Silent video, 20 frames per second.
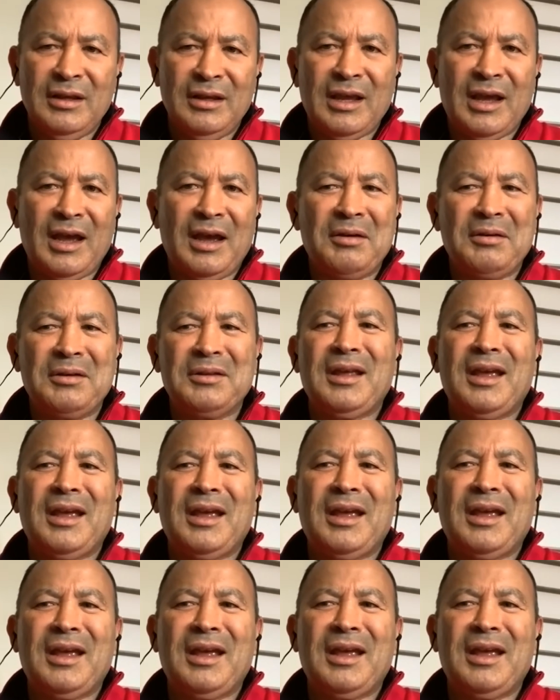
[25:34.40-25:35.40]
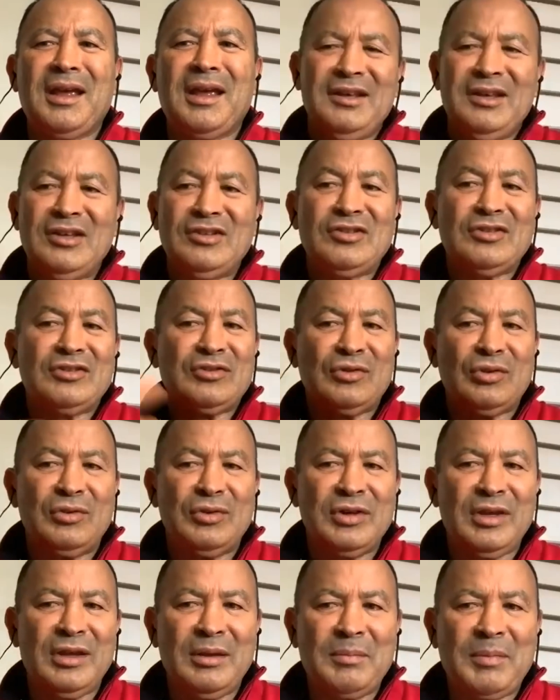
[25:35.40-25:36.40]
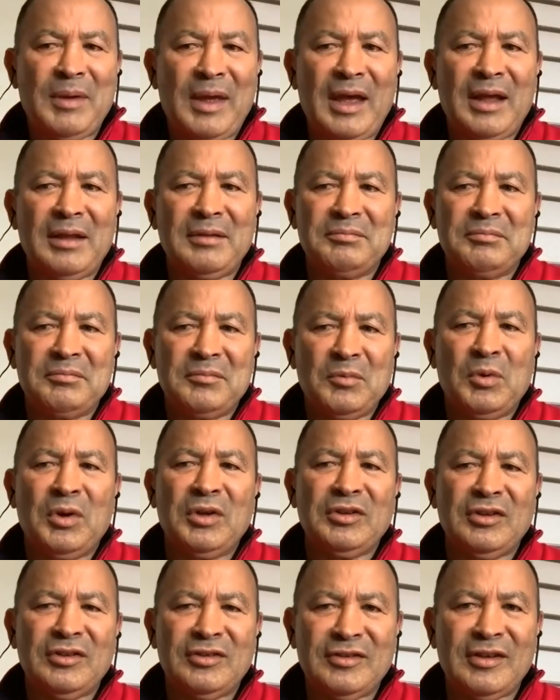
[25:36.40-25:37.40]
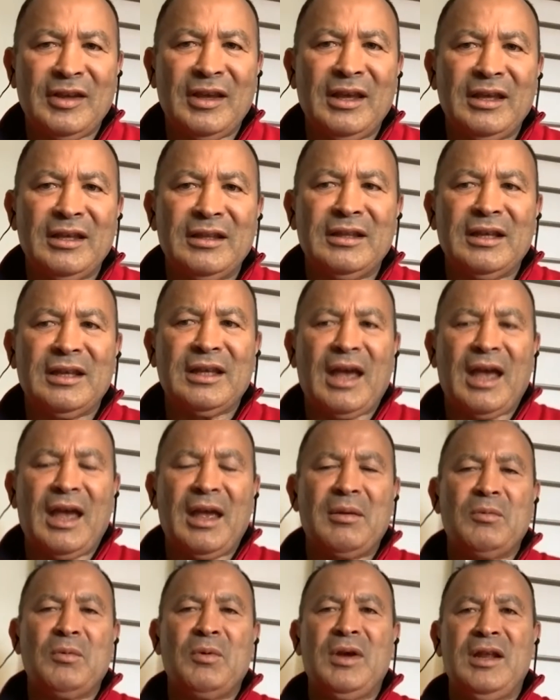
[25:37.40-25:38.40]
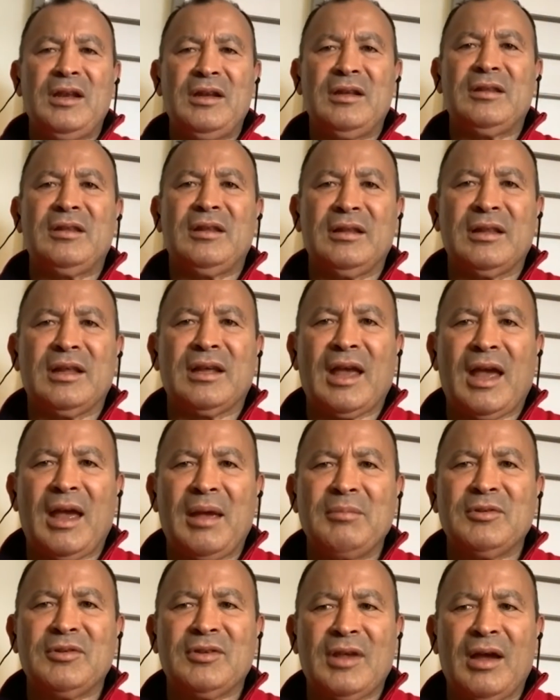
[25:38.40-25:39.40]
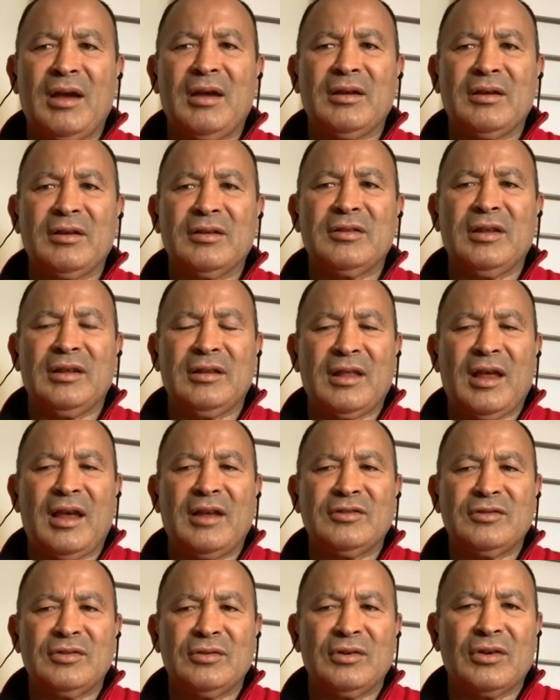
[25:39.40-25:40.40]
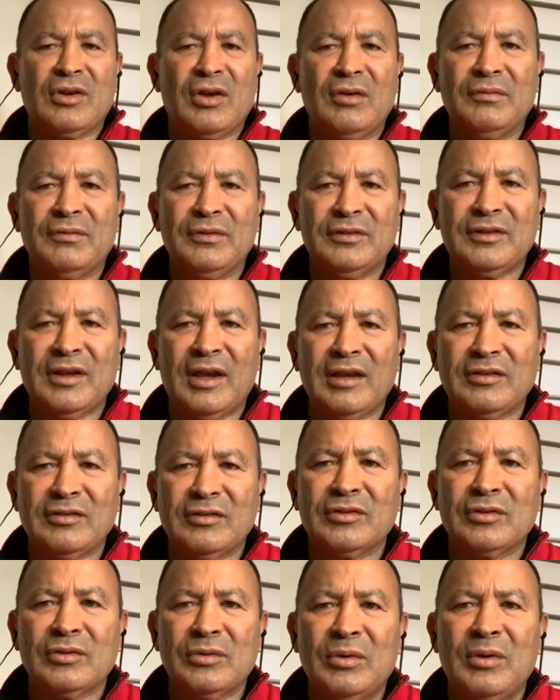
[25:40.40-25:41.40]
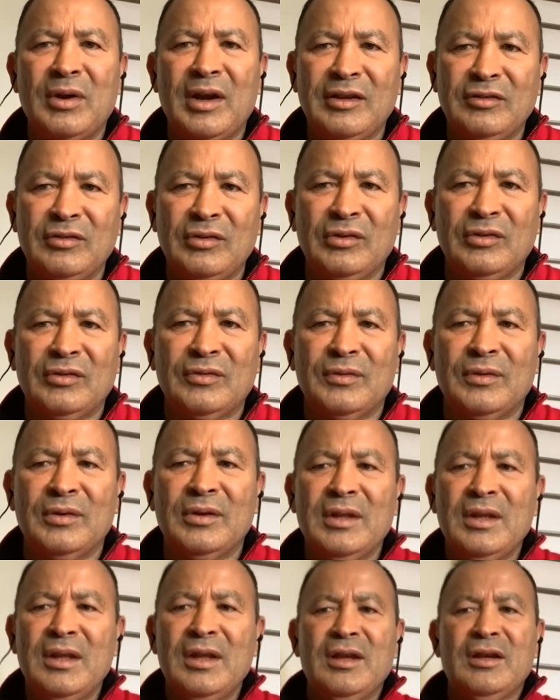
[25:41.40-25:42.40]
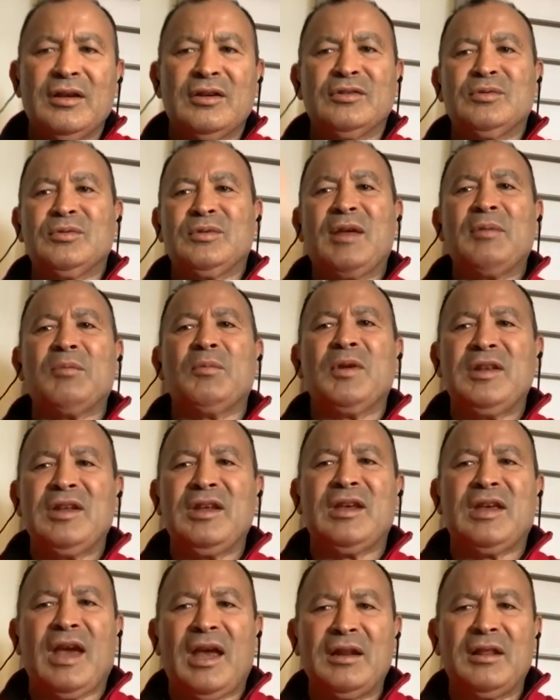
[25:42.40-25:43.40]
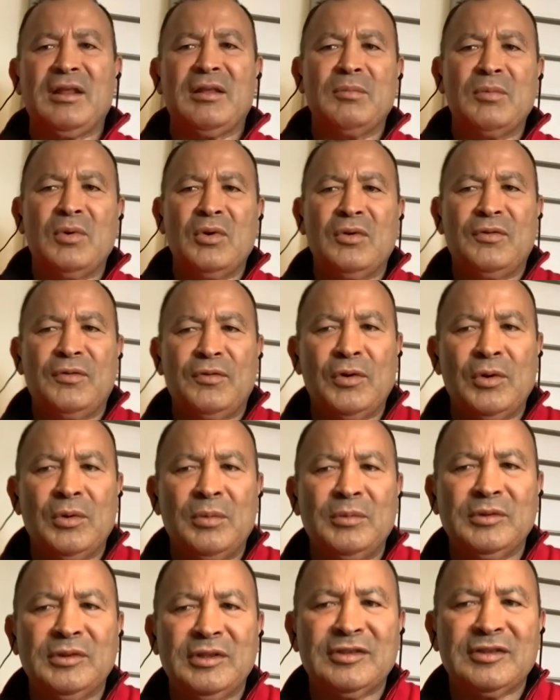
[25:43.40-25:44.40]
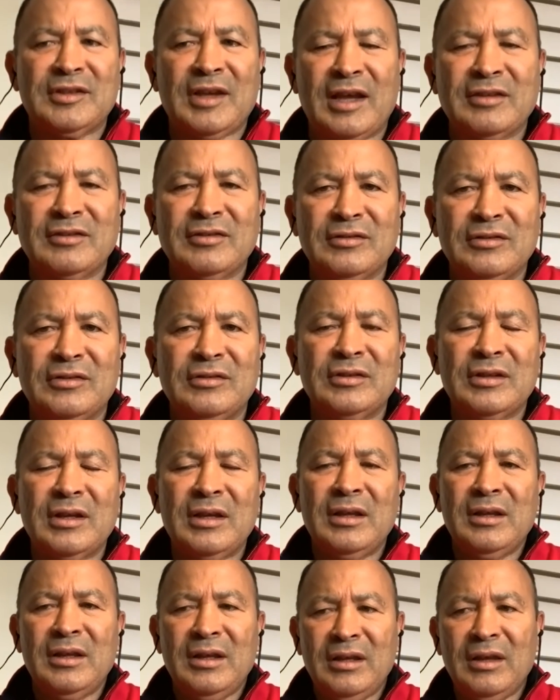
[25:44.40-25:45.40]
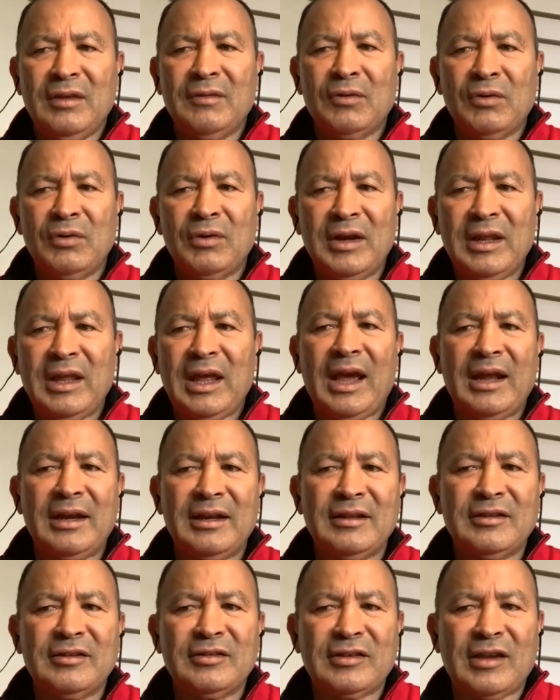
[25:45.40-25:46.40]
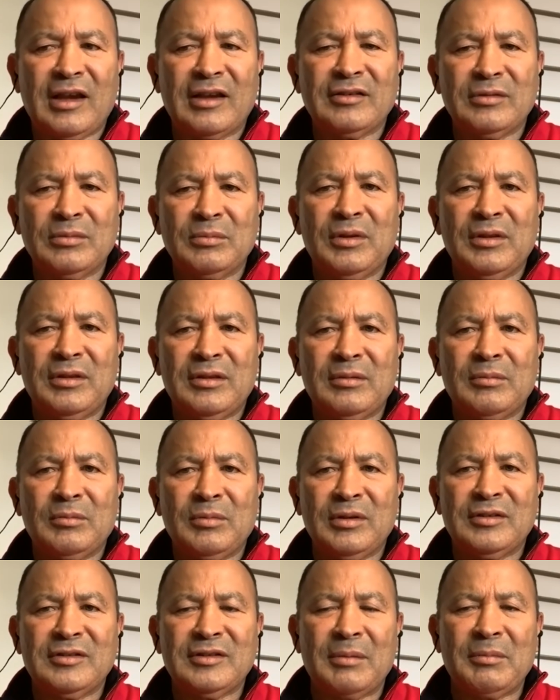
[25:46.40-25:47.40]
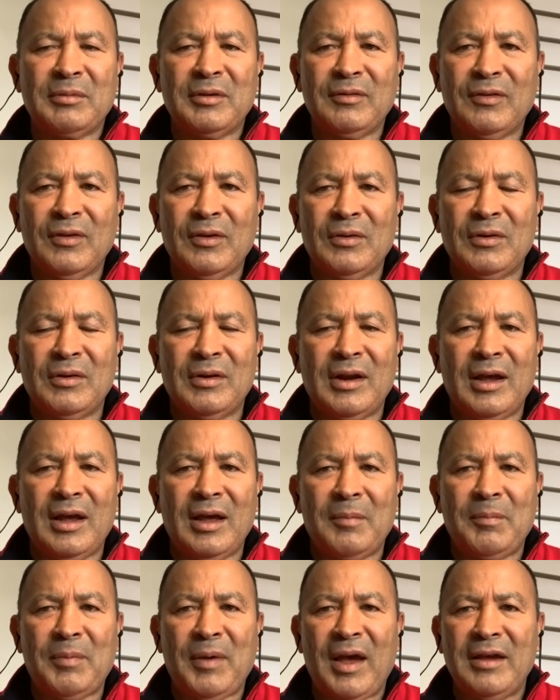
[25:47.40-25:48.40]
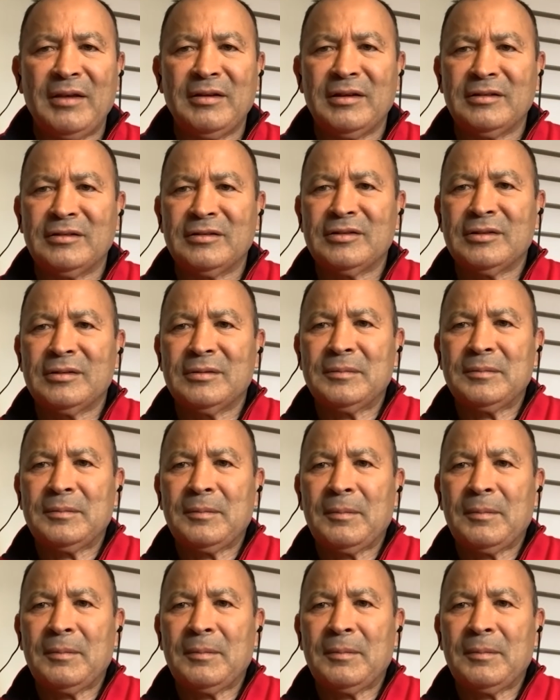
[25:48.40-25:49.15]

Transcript: And you're just talking about what you're seeing in the game. Where do you think the game's going? And I think those sort of conversations are always useful, because then when you go to the more formal discussions, you've already had a discussion with some of your opponents.